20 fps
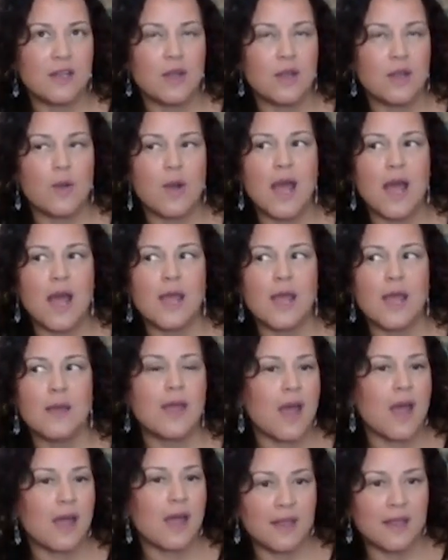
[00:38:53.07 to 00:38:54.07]

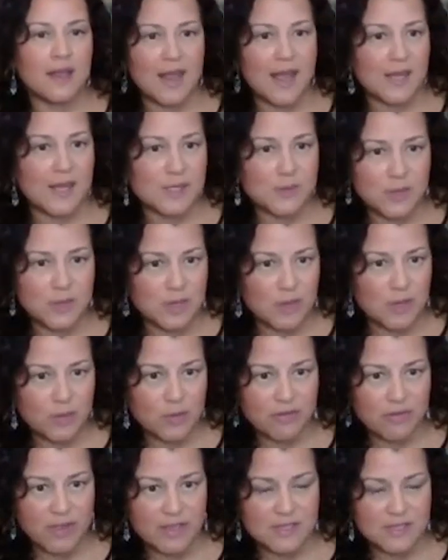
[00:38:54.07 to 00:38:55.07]
I'm not an expert in
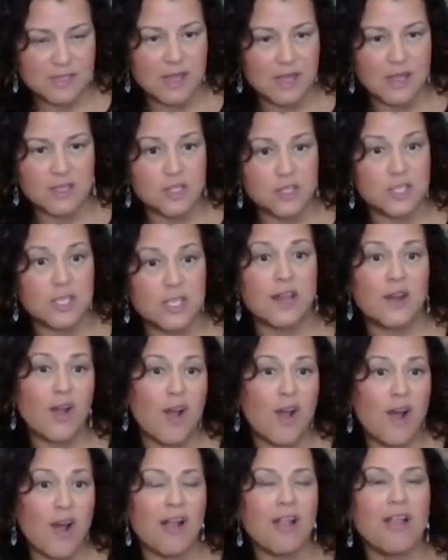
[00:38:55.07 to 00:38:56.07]
reflexology at
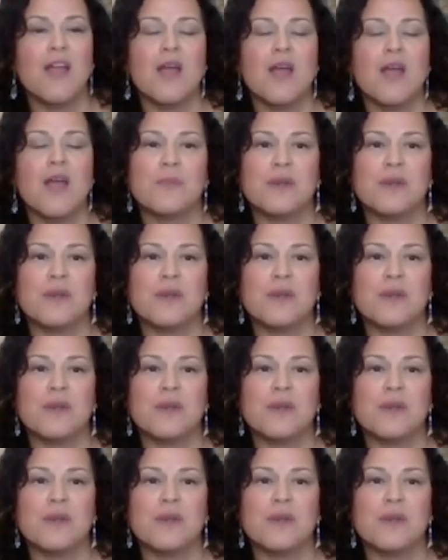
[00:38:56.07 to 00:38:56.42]
all,